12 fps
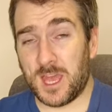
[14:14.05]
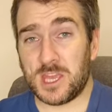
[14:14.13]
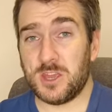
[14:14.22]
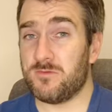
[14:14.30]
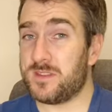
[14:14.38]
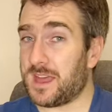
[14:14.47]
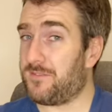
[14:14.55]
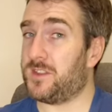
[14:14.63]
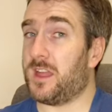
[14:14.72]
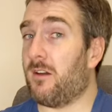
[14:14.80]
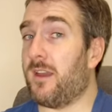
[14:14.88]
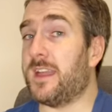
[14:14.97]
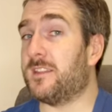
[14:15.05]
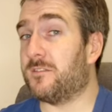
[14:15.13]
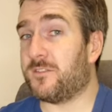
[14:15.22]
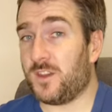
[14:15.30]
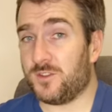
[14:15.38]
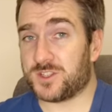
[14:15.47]
You never know in the
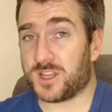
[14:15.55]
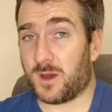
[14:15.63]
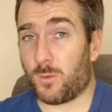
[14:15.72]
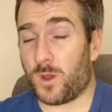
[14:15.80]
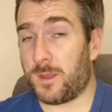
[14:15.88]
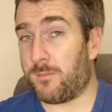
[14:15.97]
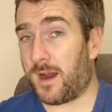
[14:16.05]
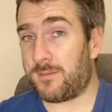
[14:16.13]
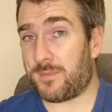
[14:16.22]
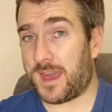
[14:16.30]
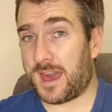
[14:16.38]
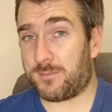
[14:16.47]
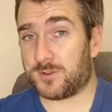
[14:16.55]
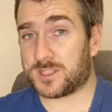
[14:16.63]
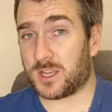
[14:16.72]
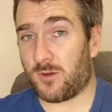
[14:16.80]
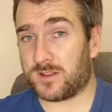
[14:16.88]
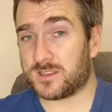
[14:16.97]
future, we might be able
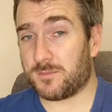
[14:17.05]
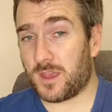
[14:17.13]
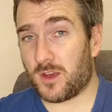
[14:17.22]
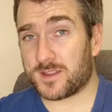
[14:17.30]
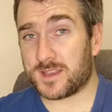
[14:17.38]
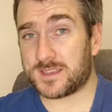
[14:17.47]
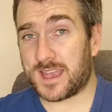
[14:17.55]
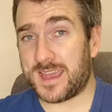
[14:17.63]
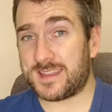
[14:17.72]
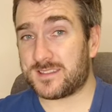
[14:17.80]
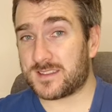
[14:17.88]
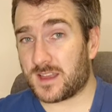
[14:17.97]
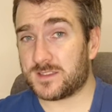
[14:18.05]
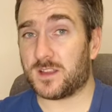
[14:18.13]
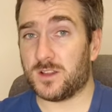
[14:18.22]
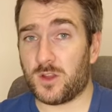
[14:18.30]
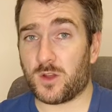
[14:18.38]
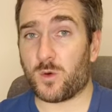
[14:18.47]
to. And to be honest, it does
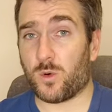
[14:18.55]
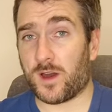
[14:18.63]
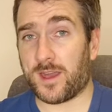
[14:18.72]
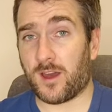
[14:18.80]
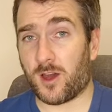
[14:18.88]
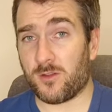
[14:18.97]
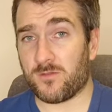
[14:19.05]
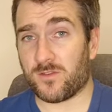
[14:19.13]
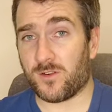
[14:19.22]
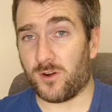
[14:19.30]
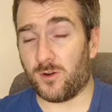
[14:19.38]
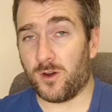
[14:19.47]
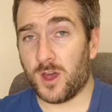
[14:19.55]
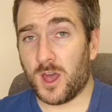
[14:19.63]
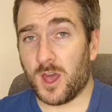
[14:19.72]
look quite hopeful.